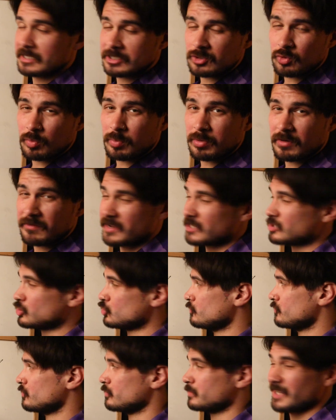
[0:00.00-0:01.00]
this will prevent
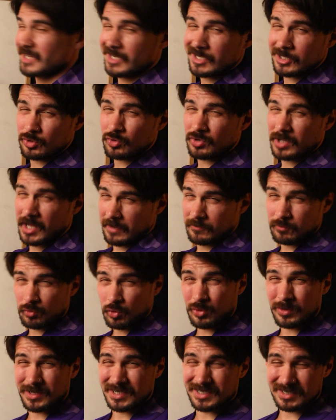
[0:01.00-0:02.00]
you from getting your life
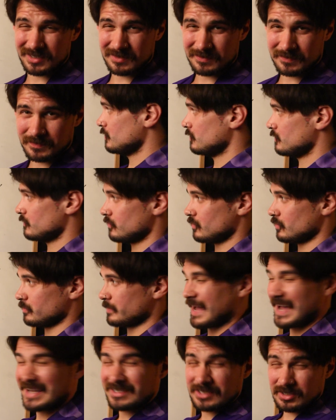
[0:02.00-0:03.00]
ruined, from
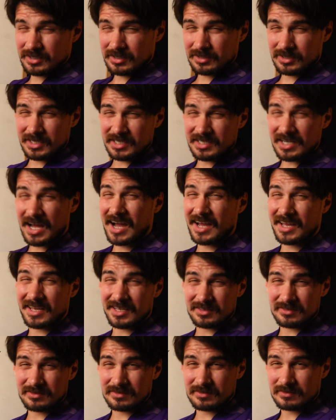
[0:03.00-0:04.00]
accidentally
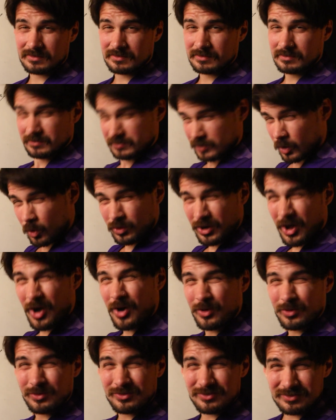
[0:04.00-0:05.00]
dying. Oh
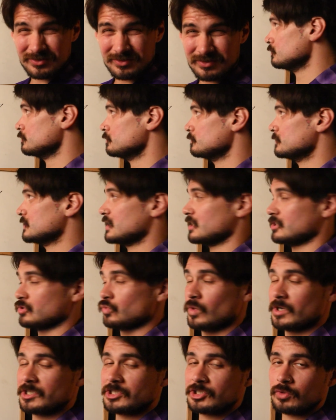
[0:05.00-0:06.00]
no. Because
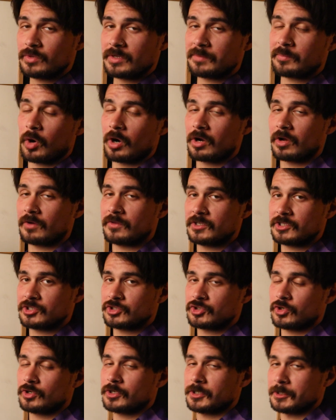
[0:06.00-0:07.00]
once you embark on this
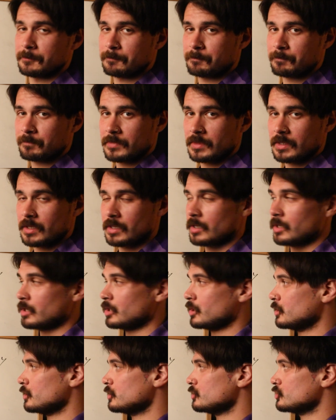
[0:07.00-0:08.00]
journey
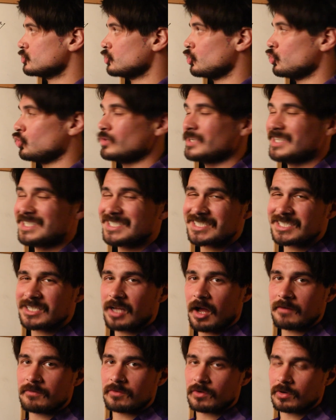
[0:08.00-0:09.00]
to
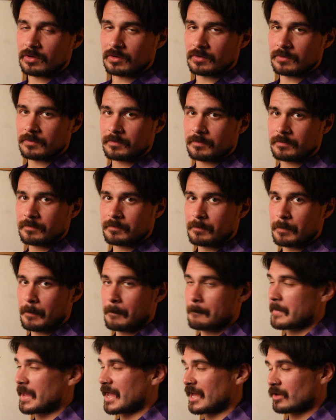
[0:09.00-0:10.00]
discover
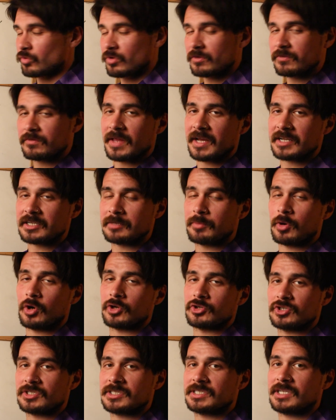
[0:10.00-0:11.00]
and reflect
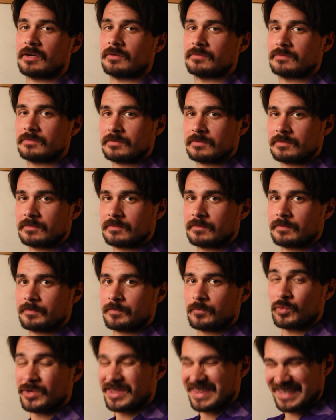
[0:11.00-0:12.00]
upon yourself
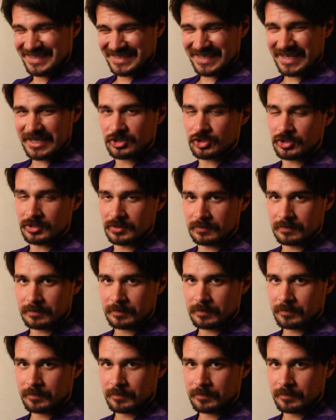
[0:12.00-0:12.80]
with intention,